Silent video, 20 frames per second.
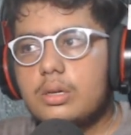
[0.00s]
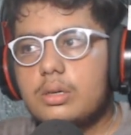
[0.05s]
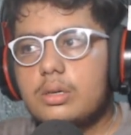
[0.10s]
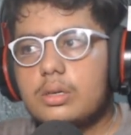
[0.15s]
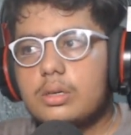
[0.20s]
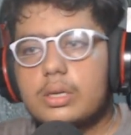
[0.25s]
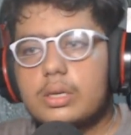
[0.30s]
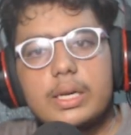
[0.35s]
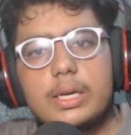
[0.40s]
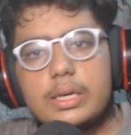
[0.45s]

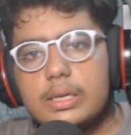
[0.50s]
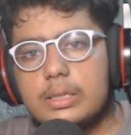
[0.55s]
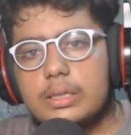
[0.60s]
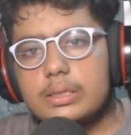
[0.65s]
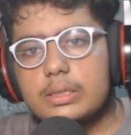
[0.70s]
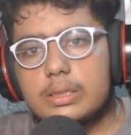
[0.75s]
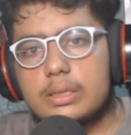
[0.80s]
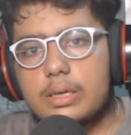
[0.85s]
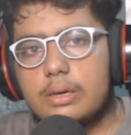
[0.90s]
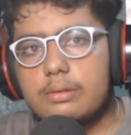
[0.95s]
get
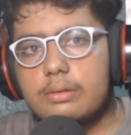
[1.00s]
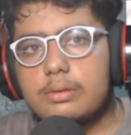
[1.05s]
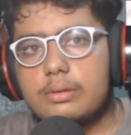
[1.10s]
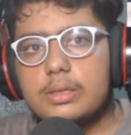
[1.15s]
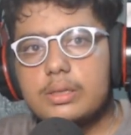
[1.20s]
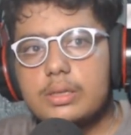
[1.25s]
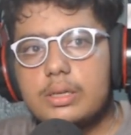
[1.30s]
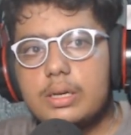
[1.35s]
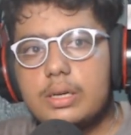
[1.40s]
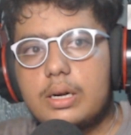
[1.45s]

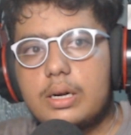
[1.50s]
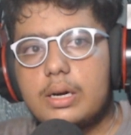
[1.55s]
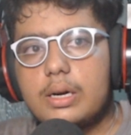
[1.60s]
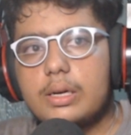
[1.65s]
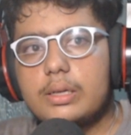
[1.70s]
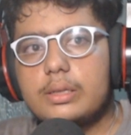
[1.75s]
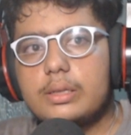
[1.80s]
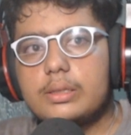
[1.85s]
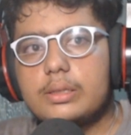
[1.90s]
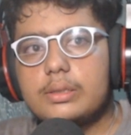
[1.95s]
discovered.
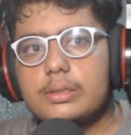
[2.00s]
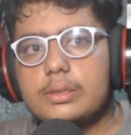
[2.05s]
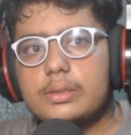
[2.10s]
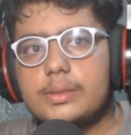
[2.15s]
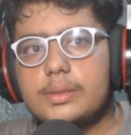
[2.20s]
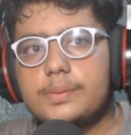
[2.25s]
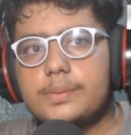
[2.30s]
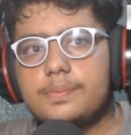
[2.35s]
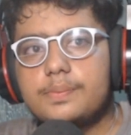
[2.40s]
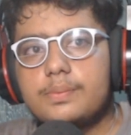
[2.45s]
And
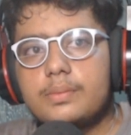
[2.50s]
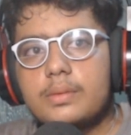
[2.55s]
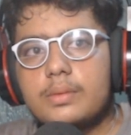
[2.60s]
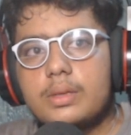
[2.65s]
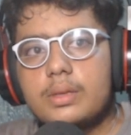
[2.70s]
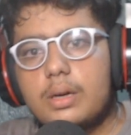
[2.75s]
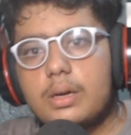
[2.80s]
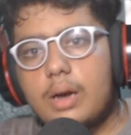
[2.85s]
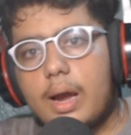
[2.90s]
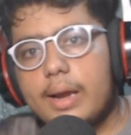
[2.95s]
the
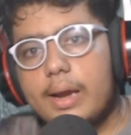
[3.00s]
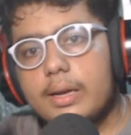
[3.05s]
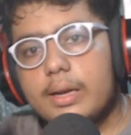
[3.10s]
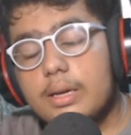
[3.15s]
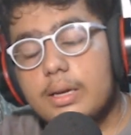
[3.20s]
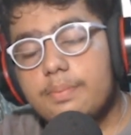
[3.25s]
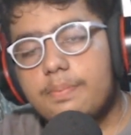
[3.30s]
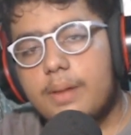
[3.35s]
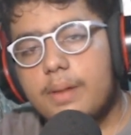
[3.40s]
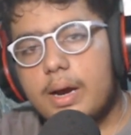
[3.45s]

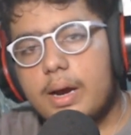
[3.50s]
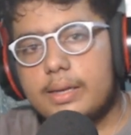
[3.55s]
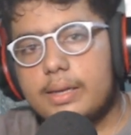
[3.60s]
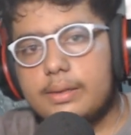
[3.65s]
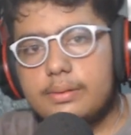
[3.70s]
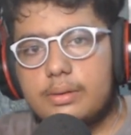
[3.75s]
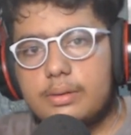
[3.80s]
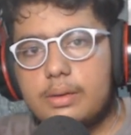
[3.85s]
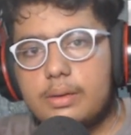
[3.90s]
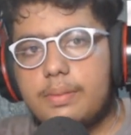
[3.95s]

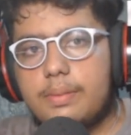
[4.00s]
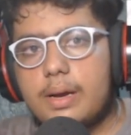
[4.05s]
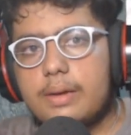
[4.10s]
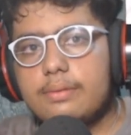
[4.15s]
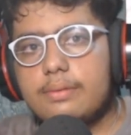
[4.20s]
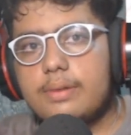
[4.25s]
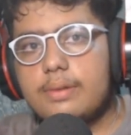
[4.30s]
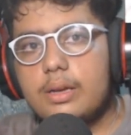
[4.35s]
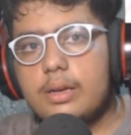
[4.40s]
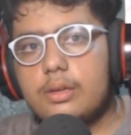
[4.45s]
pi
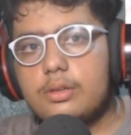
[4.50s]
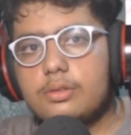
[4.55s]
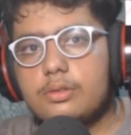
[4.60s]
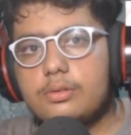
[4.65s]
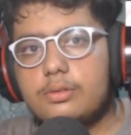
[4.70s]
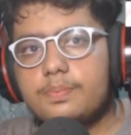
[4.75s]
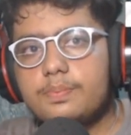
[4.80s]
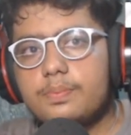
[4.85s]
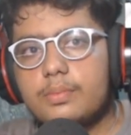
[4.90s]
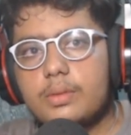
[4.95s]

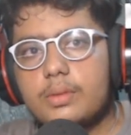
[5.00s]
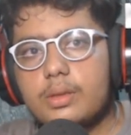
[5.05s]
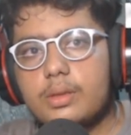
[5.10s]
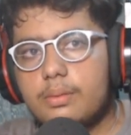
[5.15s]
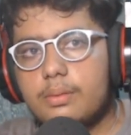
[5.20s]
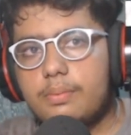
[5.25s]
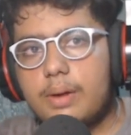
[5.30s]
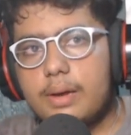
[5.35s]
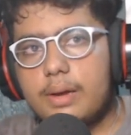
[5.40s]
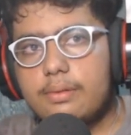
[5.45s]
value,
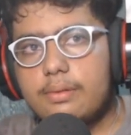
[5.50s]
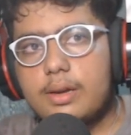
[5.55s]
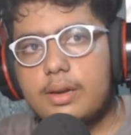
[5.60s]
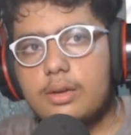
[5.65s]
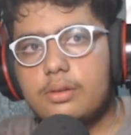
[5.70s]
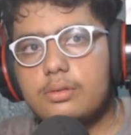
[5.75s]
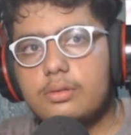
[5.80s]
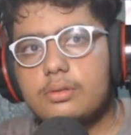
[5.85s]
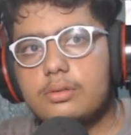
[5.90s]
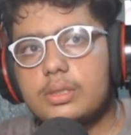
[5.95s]

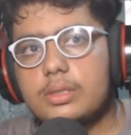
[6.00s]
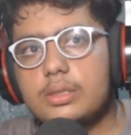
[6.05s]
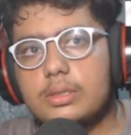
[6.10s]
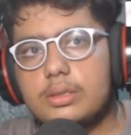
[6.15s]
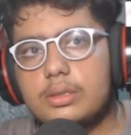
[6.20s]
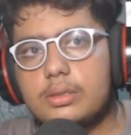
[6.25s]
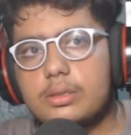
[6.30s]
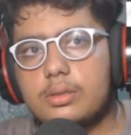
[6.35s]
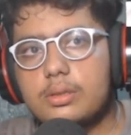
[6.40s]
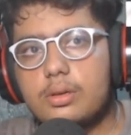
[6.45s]
it
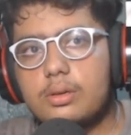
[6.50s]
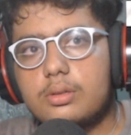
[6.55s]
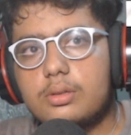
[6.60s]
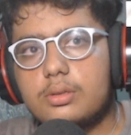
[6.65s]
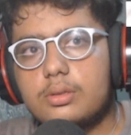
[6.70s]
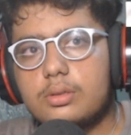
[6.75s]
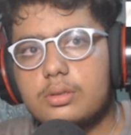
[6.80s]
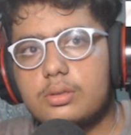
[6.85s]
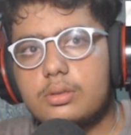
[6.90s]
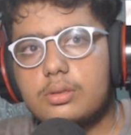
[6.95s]
is
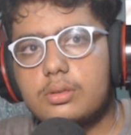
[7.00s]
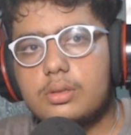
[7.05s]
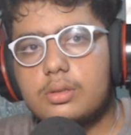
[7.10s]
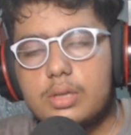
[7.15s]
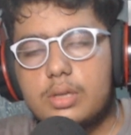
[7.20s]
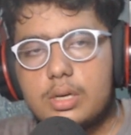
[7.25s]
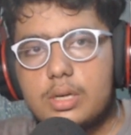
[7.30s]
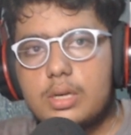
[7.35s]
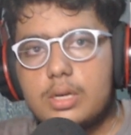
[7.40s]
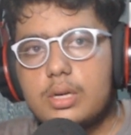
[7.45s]
also
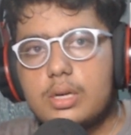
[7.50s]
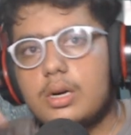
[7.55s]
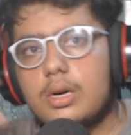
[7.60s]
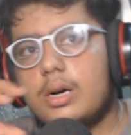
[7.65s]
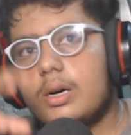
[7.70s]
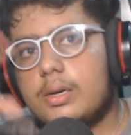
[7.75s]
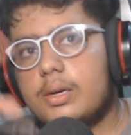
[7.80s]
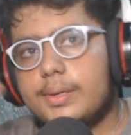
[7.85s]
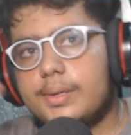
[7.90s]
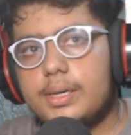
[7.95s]

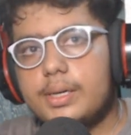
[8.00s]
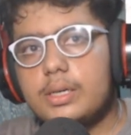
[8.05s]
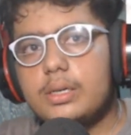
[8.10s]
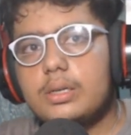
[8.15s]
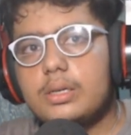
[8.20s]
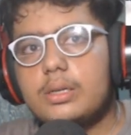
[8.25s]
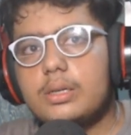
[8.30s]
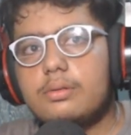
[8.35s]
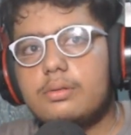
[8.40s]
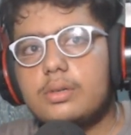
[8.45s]

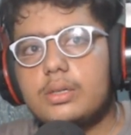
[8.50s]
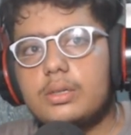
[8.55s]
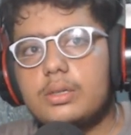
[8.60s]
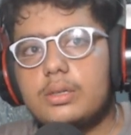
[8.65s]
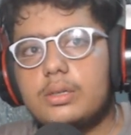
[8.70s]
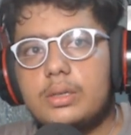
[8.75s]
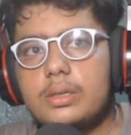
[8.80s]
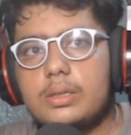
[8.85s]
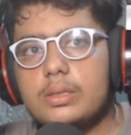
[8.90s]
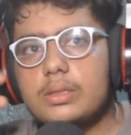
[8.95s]
another
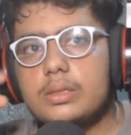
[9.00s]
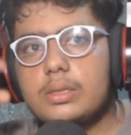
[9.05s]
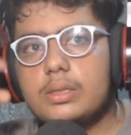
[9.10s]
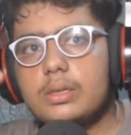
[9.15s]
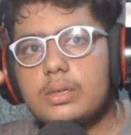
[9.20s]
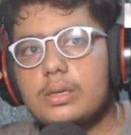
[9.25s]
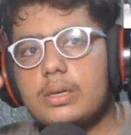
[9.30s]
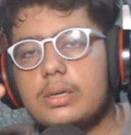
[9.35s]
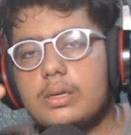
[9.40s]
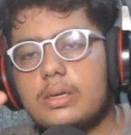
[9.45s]
word, it is
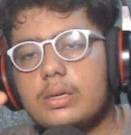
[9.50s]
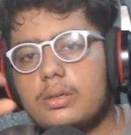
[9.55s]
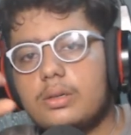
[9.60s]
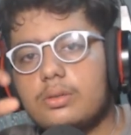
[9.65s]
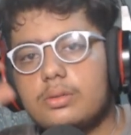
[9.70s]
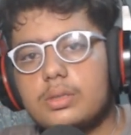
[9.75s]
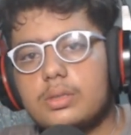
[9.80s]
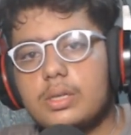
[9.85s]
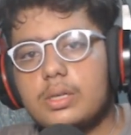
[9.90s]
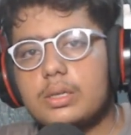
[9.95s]
related
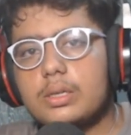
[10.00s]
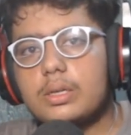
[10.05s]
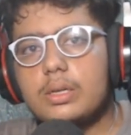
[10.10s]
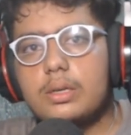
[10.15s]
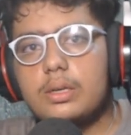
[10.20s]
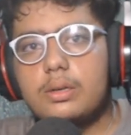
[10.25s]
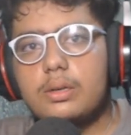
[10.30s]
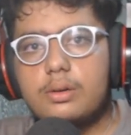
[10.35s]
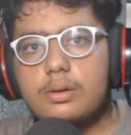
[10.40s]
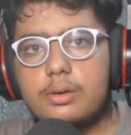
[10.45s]
to
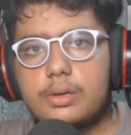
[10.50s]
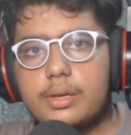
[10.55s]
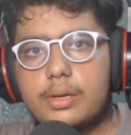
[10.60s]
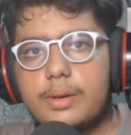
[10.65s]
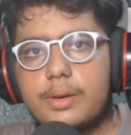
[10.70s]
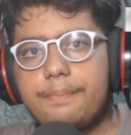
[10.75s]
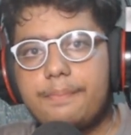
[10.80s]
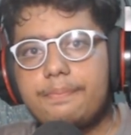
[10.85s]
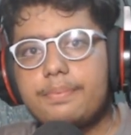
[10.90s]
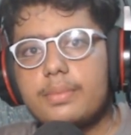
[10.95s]
circle.
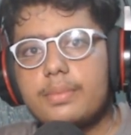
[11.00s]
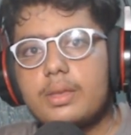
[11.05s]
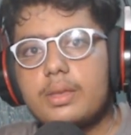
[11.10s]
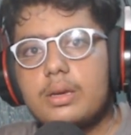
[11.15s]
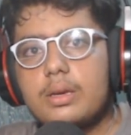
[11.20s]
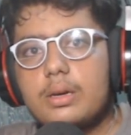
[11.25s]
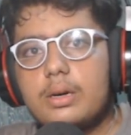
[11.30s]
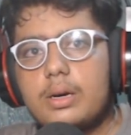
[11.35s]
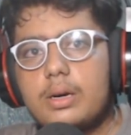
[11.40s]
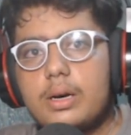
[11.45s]
Okay,
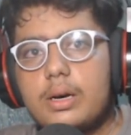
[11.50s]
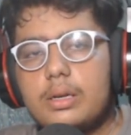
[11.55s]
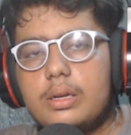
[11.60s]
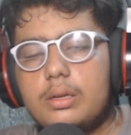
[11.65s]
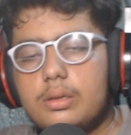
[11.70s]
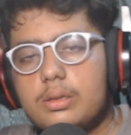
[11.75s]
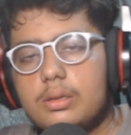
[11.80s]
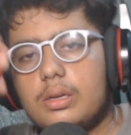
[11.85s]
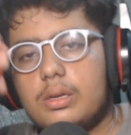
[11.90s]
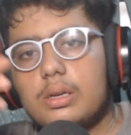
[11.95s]

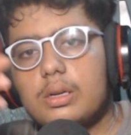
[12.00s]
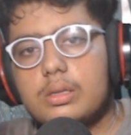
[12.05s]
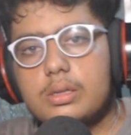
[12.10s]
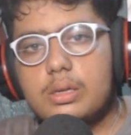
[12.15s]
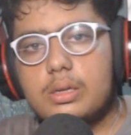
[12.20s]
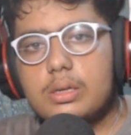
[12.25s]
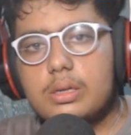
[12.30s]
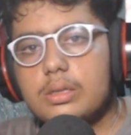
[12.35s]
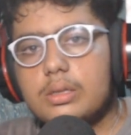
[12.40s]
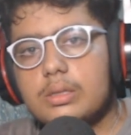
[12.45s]
and that's
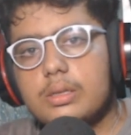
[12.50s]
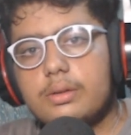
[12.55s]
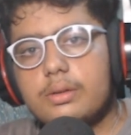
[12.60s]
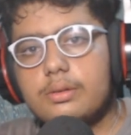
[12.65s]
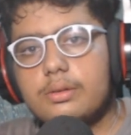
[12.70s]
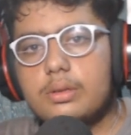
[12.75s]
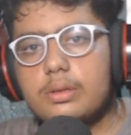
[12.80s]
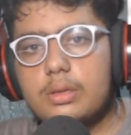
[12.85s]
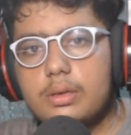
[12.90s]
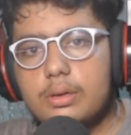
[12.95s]
the
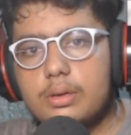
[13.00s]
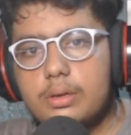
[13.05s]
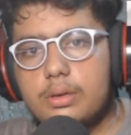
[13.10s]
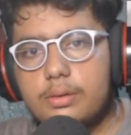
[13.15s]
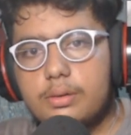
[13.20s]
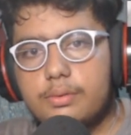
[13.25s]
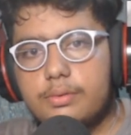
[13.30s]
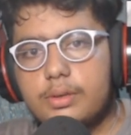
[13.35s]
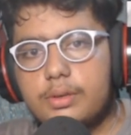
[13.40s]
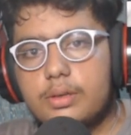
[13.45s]
reason
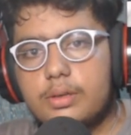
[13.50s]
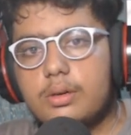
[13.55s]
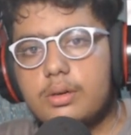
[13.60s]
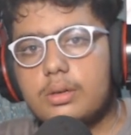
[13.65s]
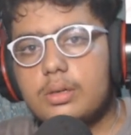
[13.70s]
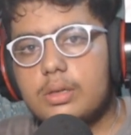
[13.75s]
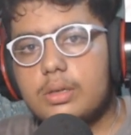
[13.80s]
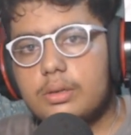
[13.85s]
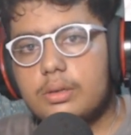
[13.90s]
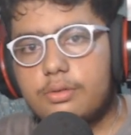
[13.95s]
we
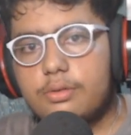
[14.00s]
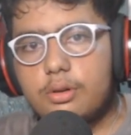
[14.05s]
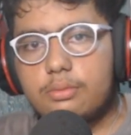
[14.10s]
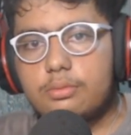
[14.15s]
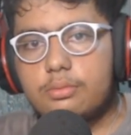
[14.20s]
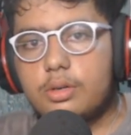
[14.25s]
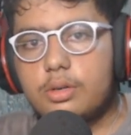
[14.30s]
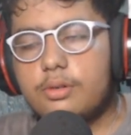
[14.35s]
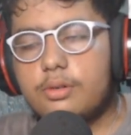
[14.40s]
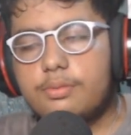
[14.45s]
got the
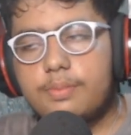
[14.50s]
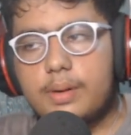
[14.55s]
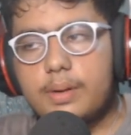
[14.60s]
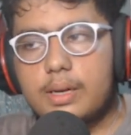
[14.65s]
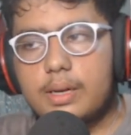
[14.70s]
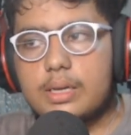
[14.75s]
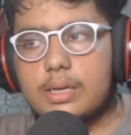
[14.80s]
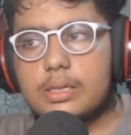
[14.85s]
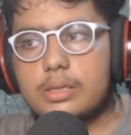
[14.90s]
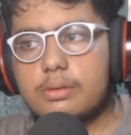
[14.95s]
formula of
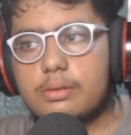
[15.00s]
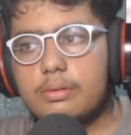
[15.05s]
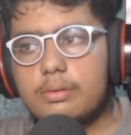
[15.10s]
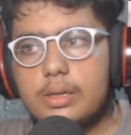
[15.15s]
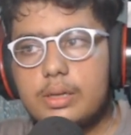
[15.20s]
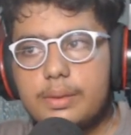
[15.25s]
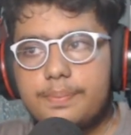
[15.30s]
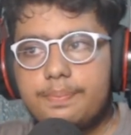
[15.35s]
pi r square.